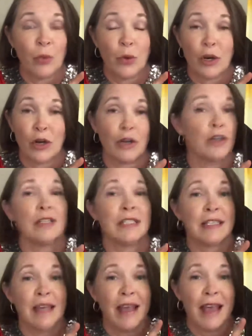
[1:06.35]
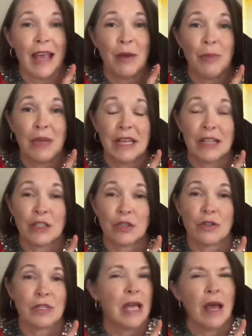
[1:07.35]
words and
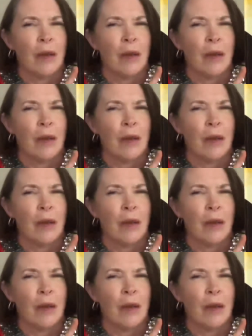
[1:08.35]
pictures,